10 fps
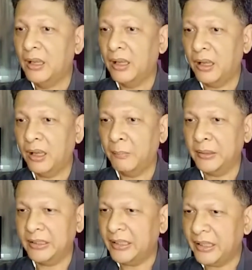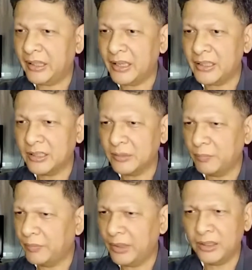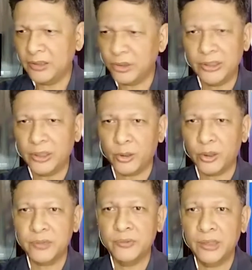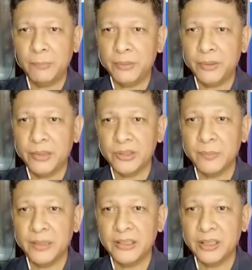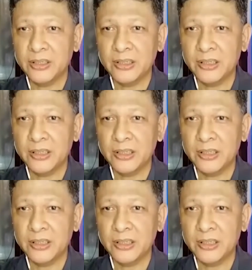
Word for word: But in any case, during the course of deliberations by justices,